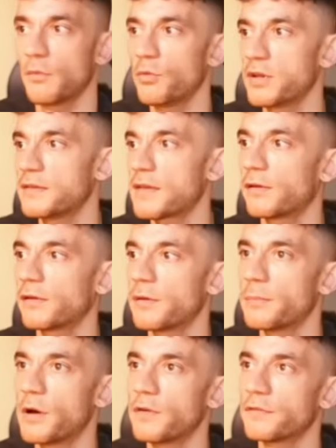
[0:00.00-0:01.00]
We can
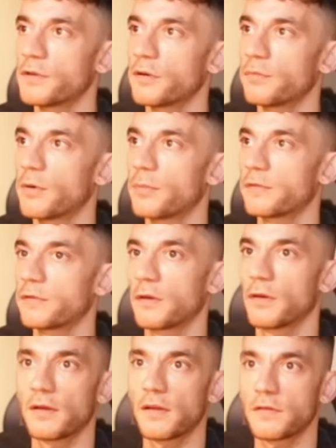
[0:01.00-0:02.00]
download both, no props.
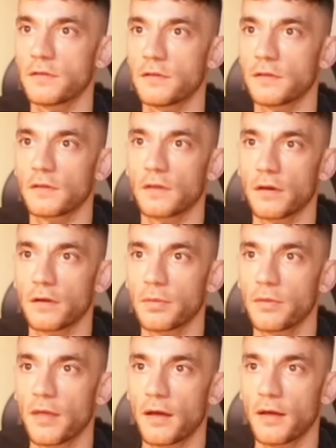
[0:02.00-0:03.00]
Let's just
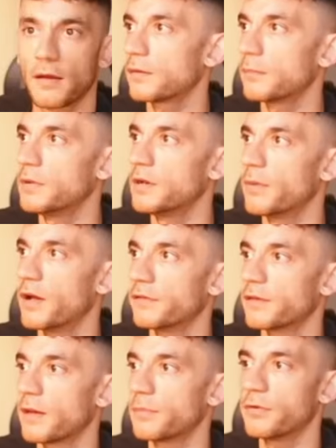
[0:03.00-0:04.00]
open that,
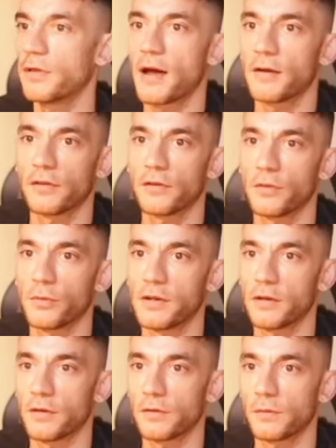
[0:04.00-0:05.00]
minimize that, put that on a new
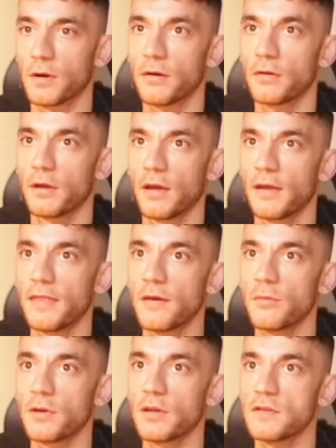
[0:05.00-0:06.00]
window as well. And
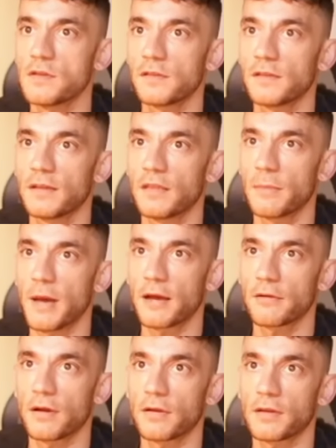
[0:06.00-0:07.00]
then we can just see in the
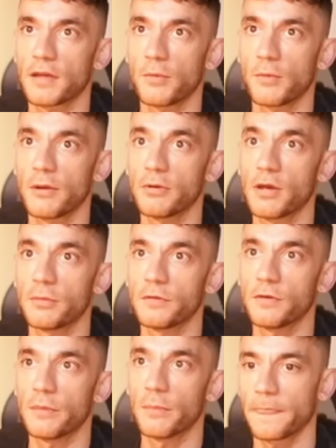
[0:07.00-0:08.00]
background, okay, where are we up
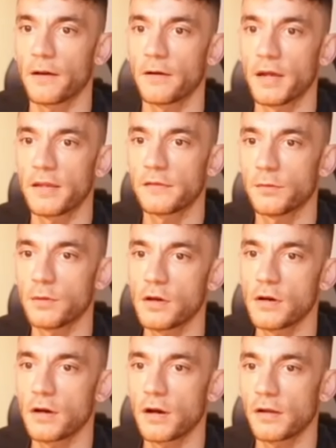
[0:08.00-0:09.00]
to on both? All right, so we
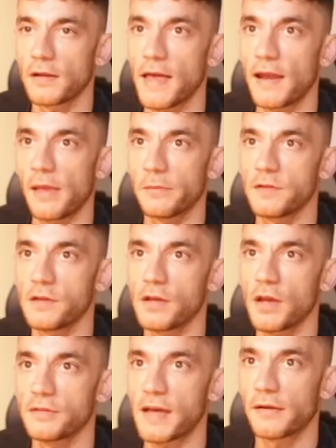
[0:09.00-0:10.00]
got L M
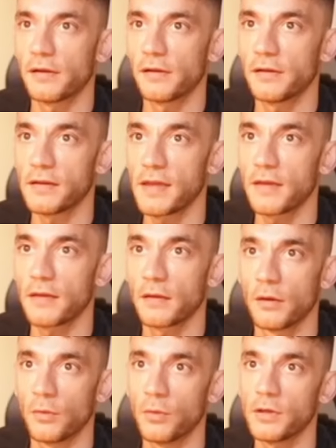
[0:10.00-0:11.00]
Studio downloaded in here.
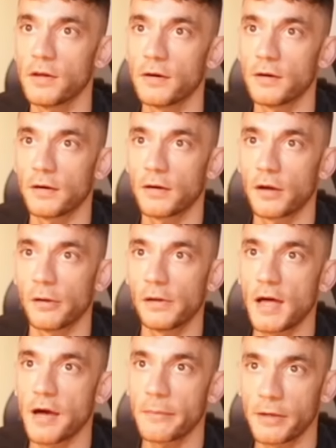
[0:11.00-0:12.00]
We got
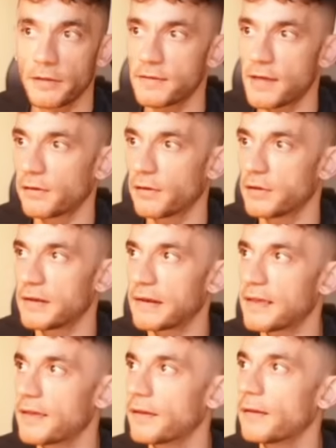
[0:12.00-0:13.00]
Ollama downloaded in
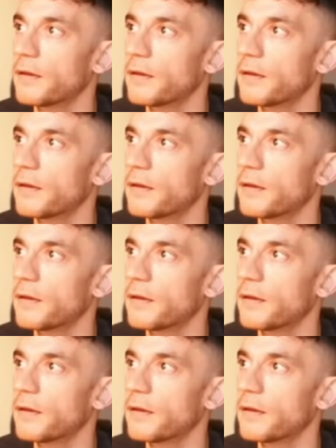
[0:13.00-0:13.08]
here.